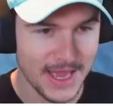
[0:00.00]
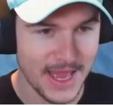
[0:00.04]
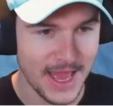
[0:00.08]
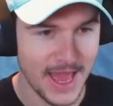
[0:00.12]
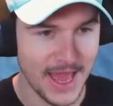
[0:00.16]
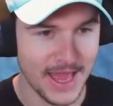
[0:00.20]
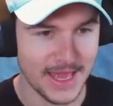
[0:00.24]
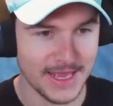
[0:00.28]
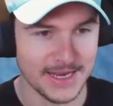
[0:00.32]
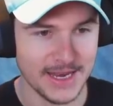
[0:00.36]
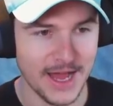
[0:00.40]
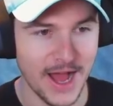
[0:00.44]

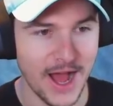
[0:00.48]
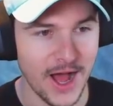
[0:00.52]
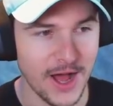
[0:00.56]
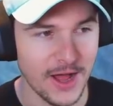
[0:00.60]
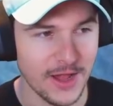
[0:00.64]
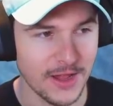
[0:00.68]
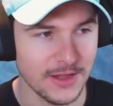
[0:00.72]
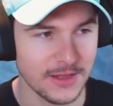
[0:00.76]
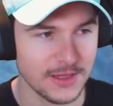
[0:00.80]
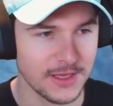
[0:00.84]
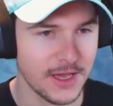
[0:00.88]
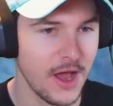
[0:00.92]
and
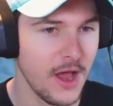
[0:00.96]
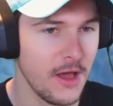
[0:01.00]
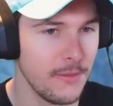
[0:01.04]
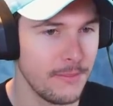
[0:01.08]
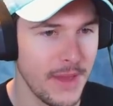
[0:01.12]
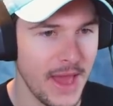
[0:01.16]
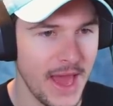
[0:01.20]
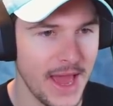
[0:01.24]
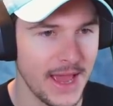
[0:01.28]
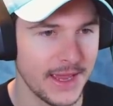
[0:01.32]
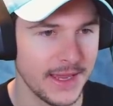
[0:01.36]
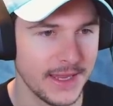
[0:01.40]
I'll cut
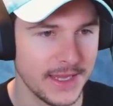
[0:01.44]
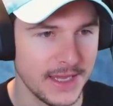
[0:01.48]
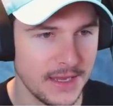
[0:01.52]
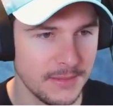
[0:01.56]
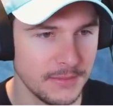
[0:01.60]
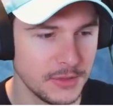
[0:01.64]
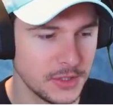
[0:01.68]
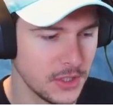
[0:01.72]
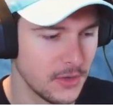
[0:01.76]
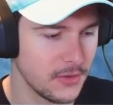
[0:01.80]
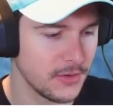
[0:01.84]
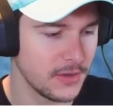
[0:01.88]
back and keep
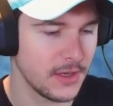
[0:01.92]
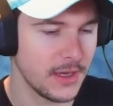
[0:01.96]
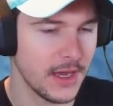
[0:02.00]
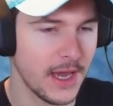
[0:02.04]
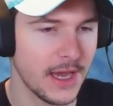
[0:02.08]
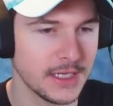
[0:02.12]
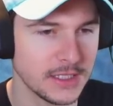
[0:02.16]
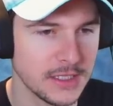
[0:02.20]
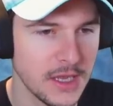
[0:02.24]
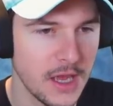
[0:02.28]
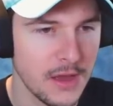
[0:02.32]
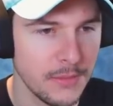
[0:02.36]
showing you
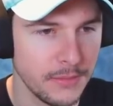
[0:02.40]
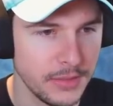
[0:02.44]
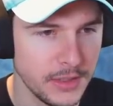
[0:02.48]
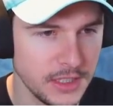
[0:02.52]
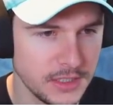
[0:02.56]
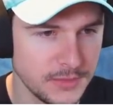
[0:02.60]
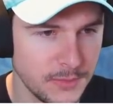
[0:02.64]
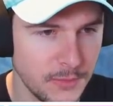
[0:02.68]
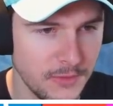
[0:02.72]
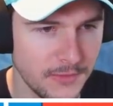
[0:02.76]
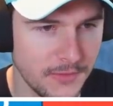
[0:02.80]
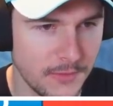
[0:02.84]
guys.
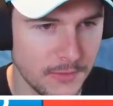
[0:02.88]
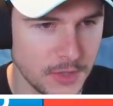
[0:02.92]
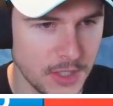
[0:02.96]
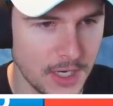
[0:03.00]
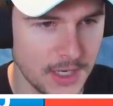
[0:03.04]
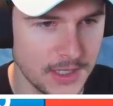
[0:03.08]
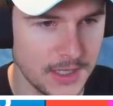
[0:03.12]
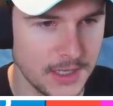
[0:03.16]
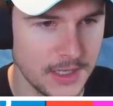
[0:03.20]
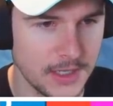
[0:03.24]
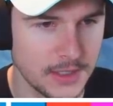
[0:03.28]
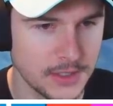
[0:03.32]
Please move, I'm
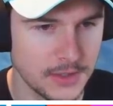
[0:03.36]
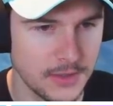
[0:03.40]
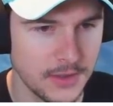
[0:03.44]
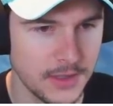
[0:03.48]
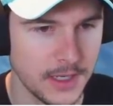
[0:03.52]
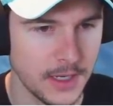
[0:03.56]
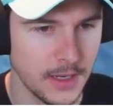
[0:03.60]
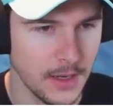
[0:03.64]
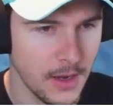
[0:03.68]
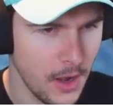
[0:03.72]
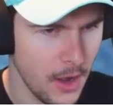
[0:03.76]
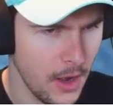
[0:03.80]
trying to get a
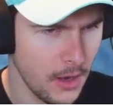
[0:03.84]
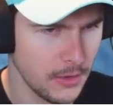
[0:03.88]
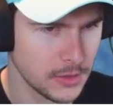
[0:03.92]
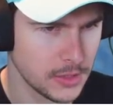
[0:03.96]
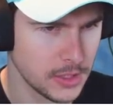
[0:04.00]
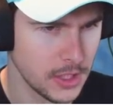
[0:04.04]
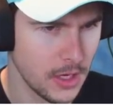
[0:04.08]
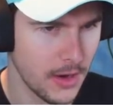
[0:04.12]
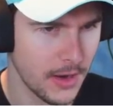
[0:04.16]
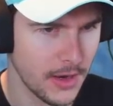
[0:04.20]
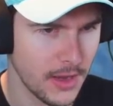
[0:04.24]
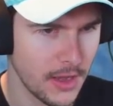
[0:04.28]
screen. Oh,
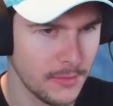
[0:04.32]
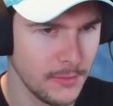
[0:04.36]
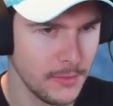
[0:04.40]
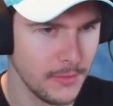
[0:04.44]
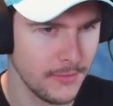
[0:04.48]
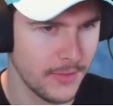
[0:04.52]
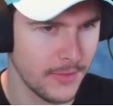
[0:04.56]
sorry, I'll move